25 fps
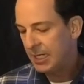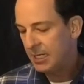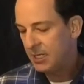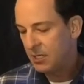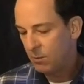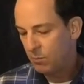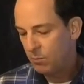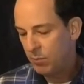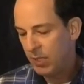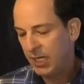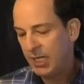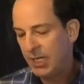to
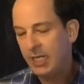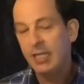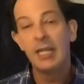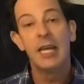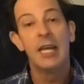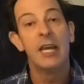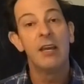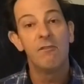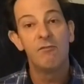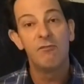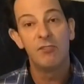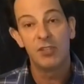be
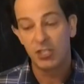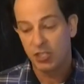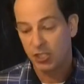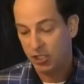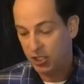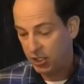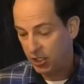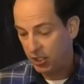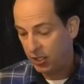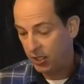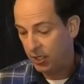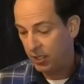there for
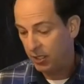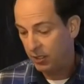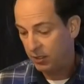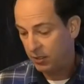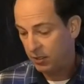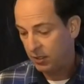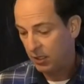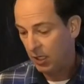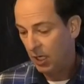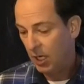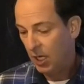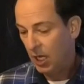
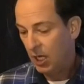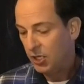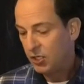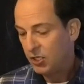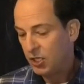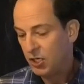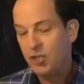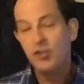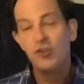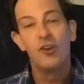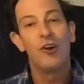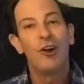students,
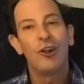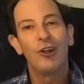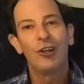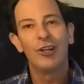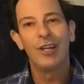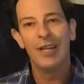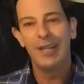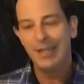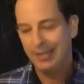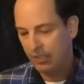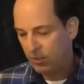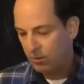to not
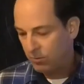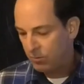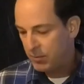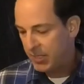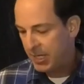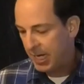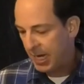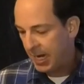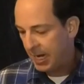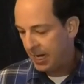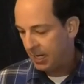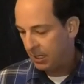let them
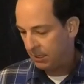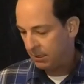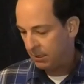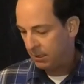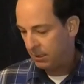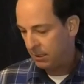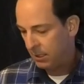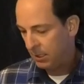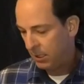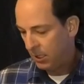down.